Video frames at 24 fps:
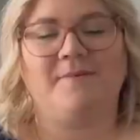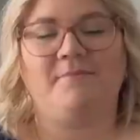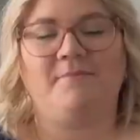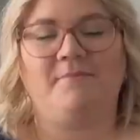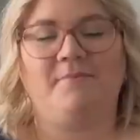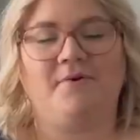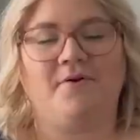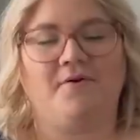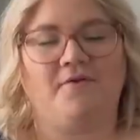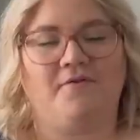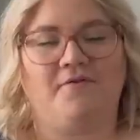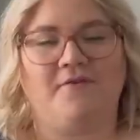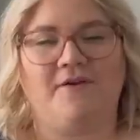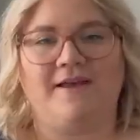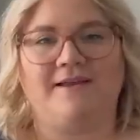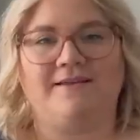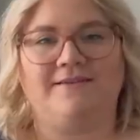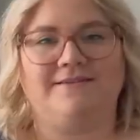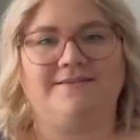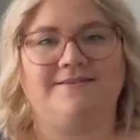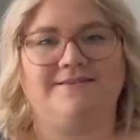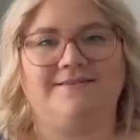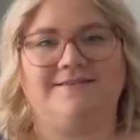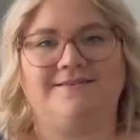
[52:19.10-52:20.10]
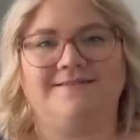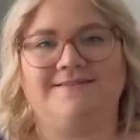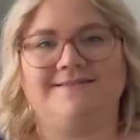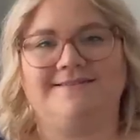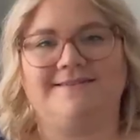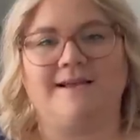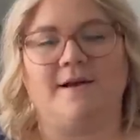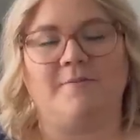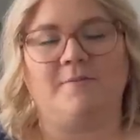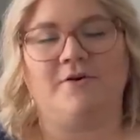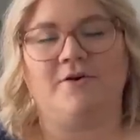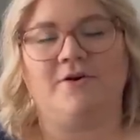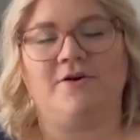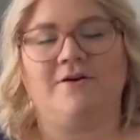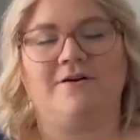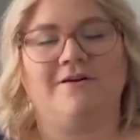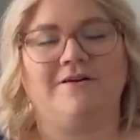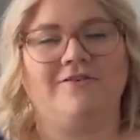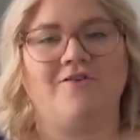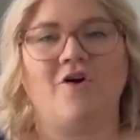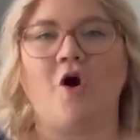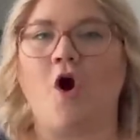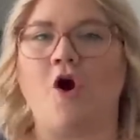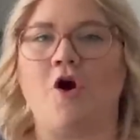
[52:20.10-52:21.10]
perfect summer
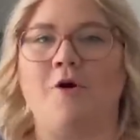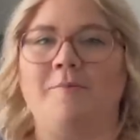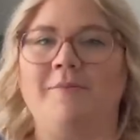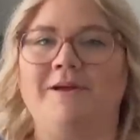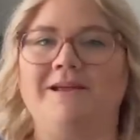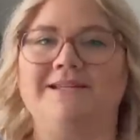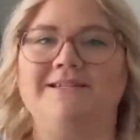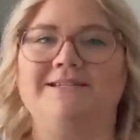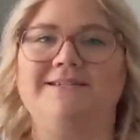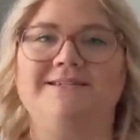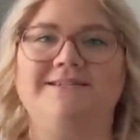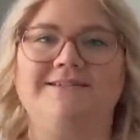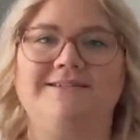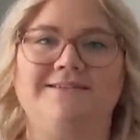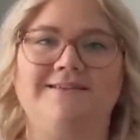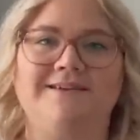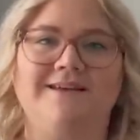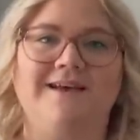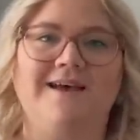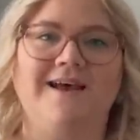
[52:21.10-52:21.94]
garments.